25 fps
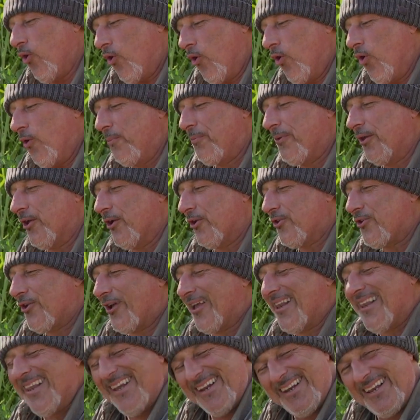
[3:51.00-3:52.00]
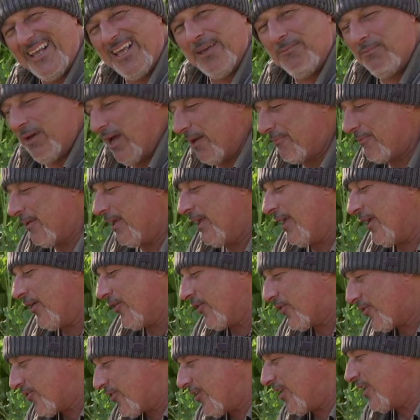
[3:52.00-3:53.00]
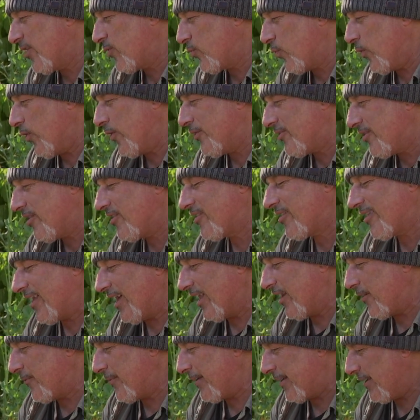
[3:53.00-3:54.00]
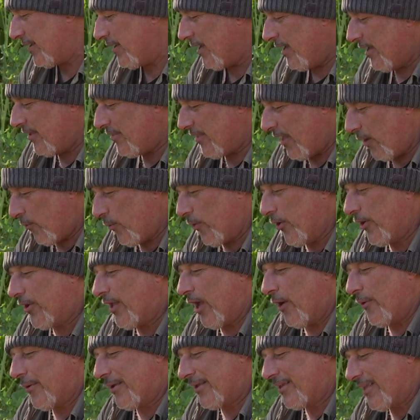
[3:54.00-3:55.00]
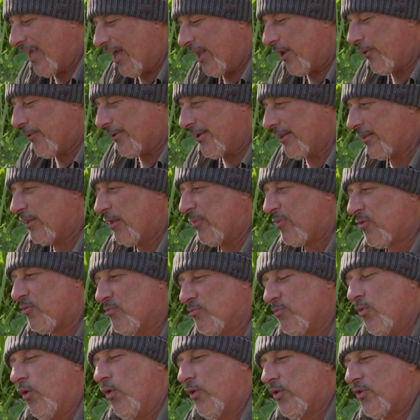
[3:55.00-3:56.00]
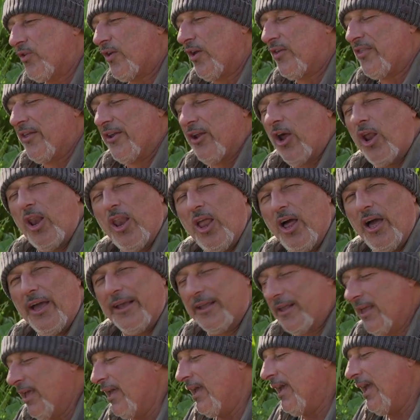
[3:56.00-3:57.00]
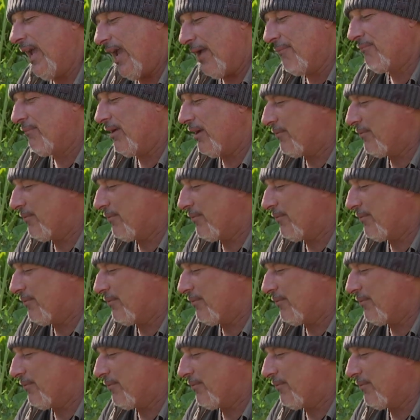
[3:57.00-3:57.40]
or because you're cleaning them up. Because these were discolouring, they were going yellow on the tips more so than I like. And